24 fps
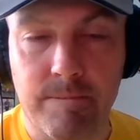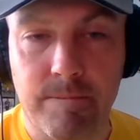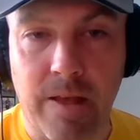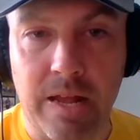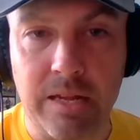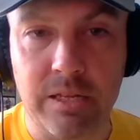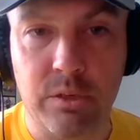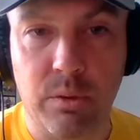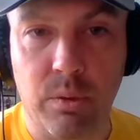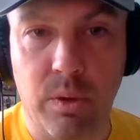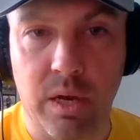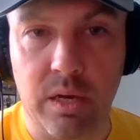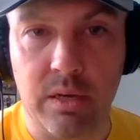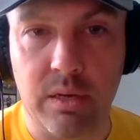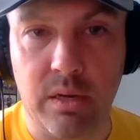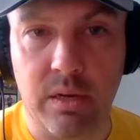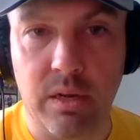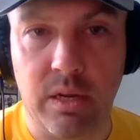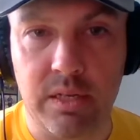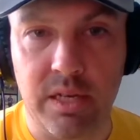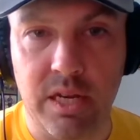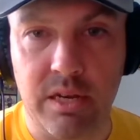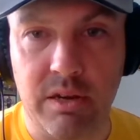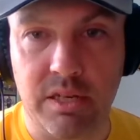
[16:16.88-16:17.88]
That's quite a
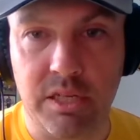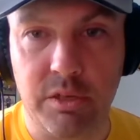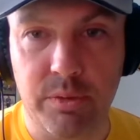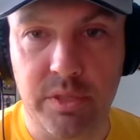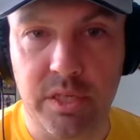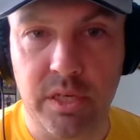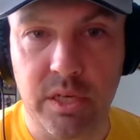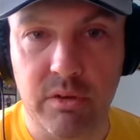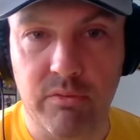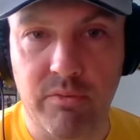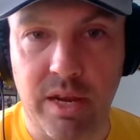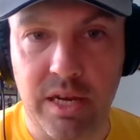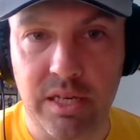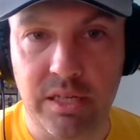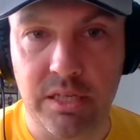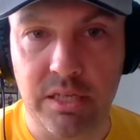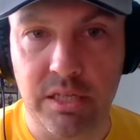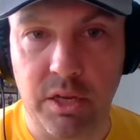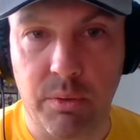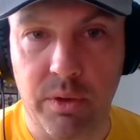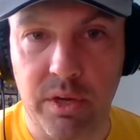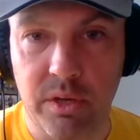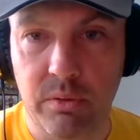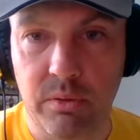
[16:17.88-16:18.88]
good idea, actually. We should arrange
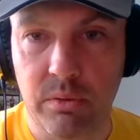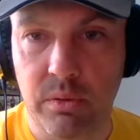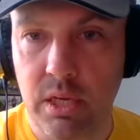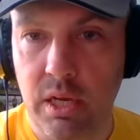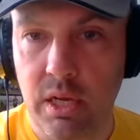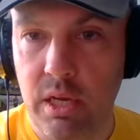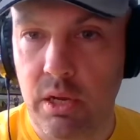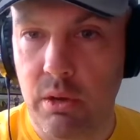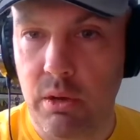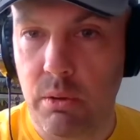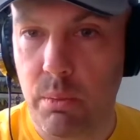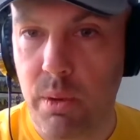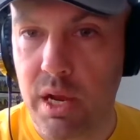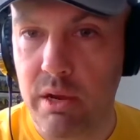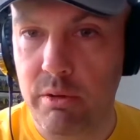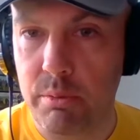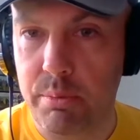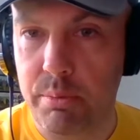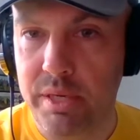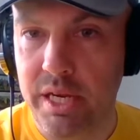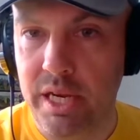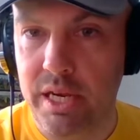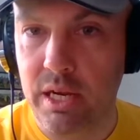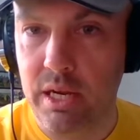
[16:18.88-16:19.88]
it so we all wear
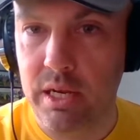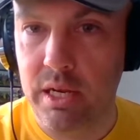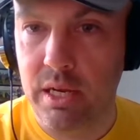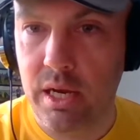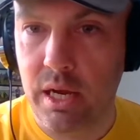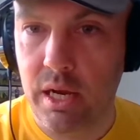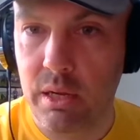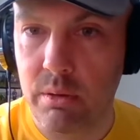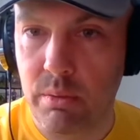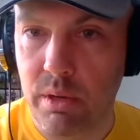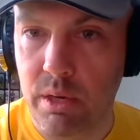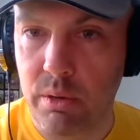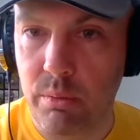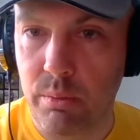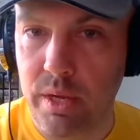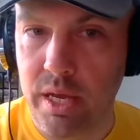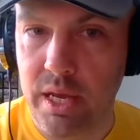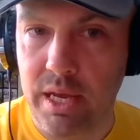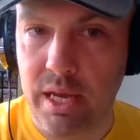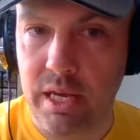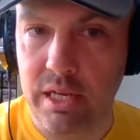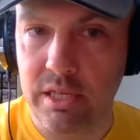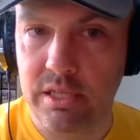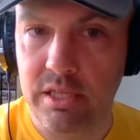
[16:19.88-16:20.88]
a particular colour one
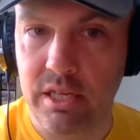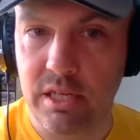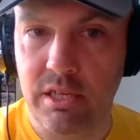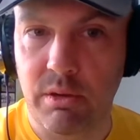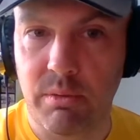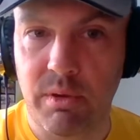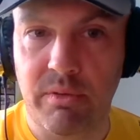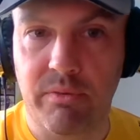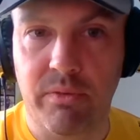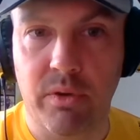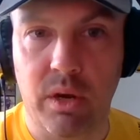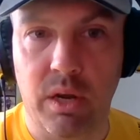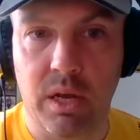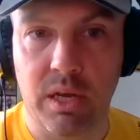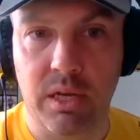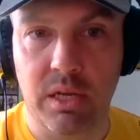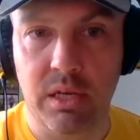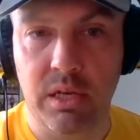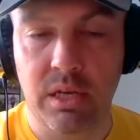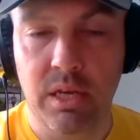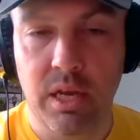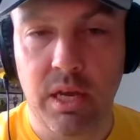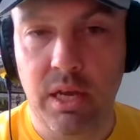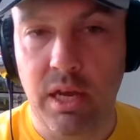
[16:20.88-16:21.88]
weekend, just so we feel like
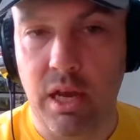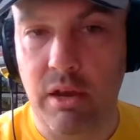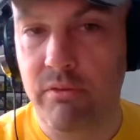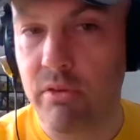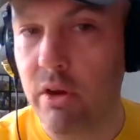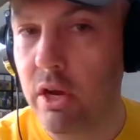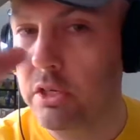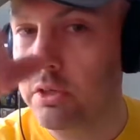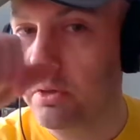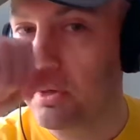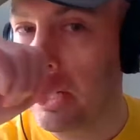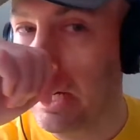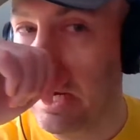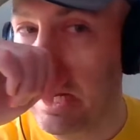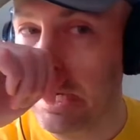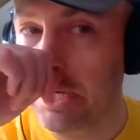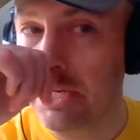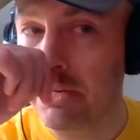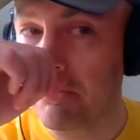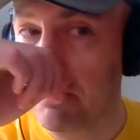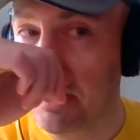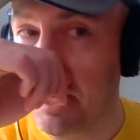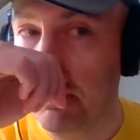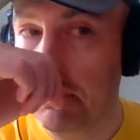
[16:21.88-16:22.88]
a virtual
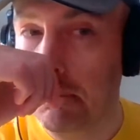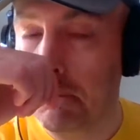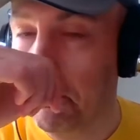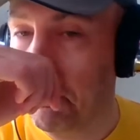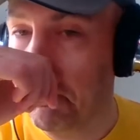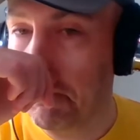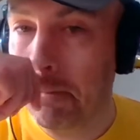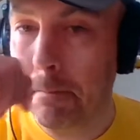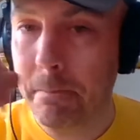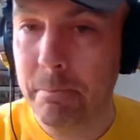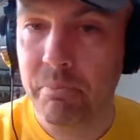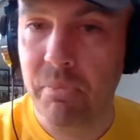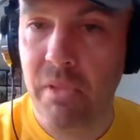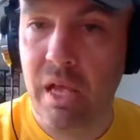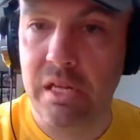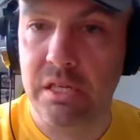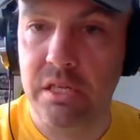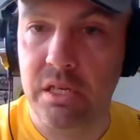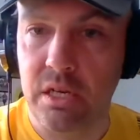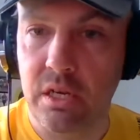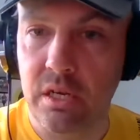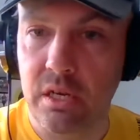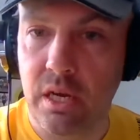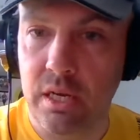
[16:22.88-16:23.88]
collective again.
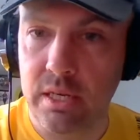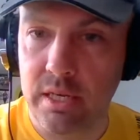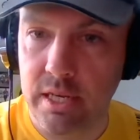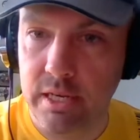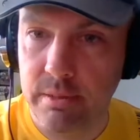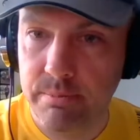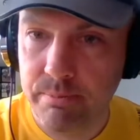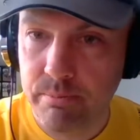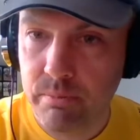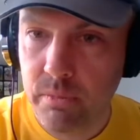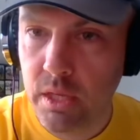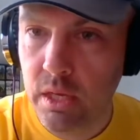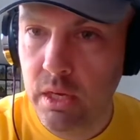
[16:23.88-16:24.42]
That's a good idea.